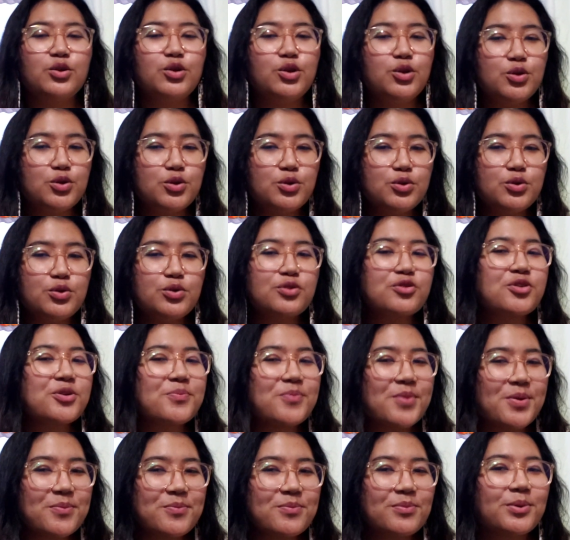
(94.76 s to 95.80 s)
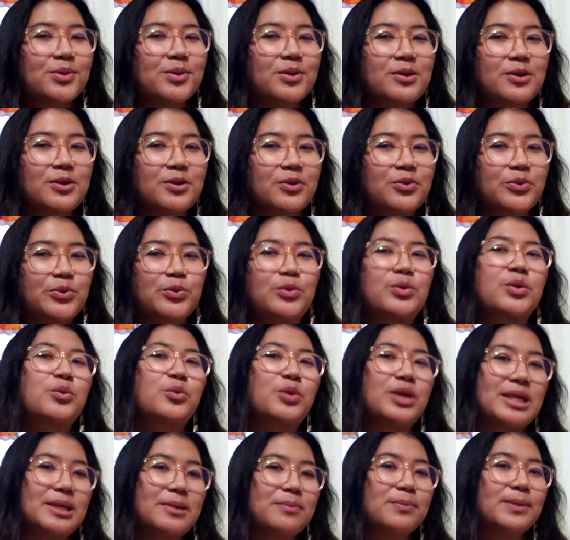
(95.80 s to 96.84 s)
You remember where
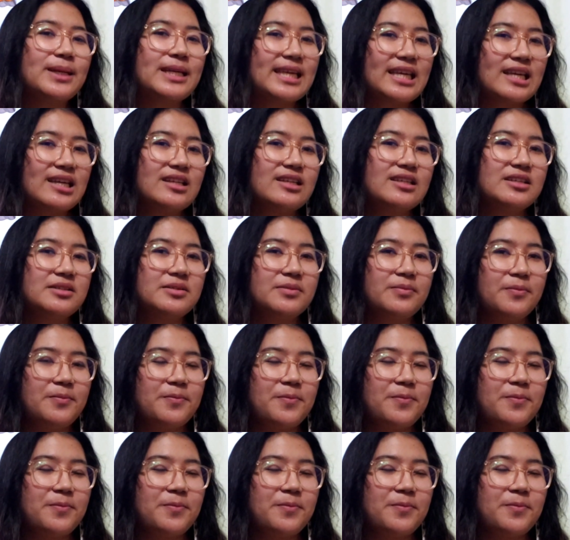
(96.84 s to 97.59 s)
we begin.